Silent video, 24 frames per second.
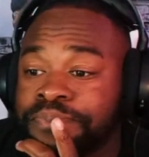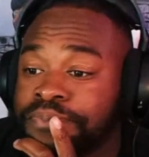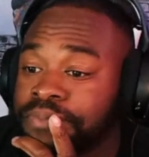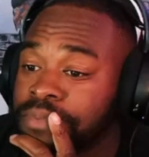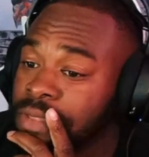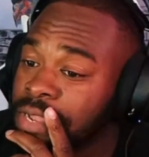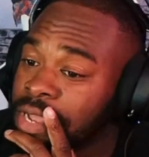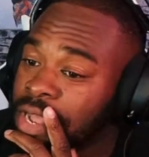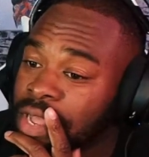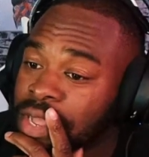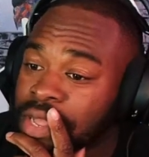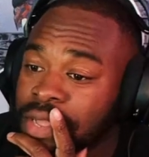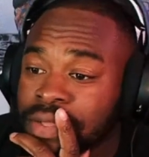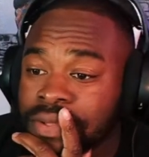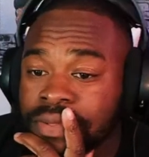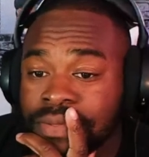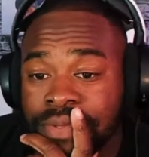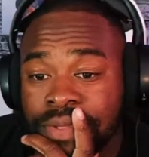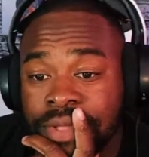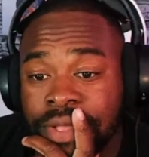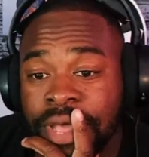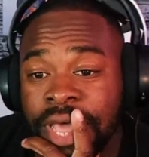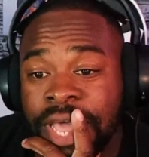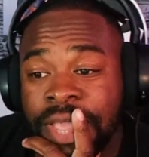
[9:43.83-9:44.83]
No,
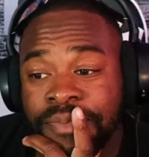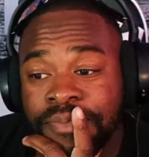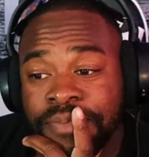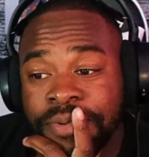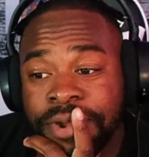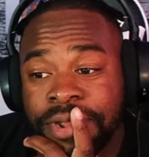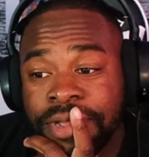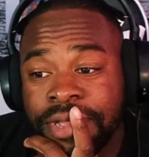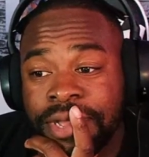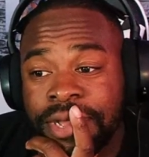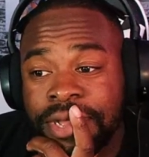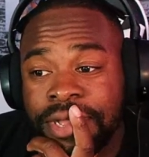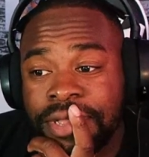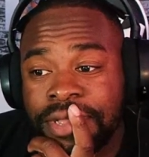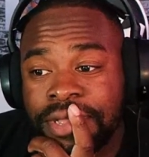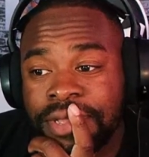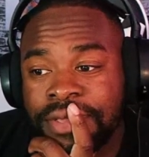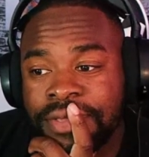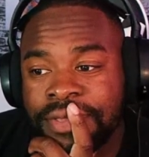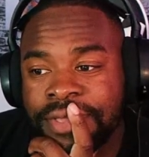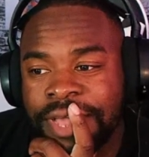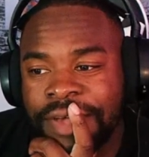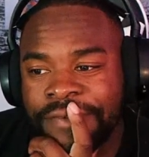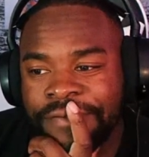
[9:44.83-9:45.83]
he's pretty good. The
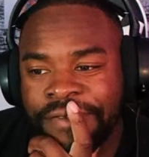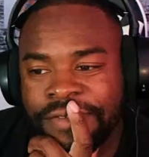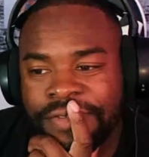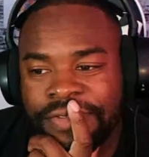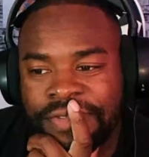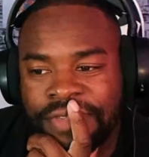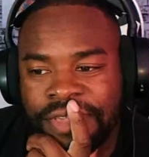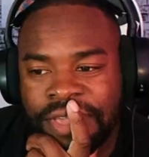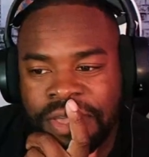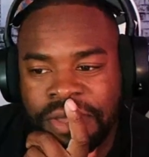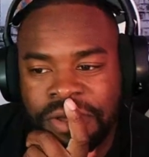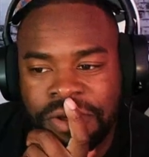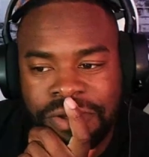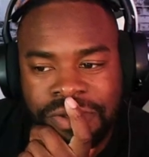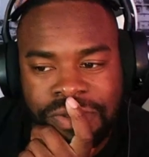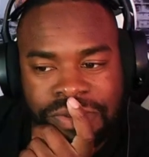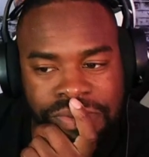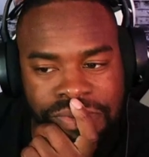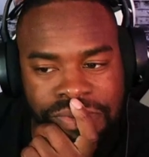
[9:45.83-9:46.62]
Seventh Seal.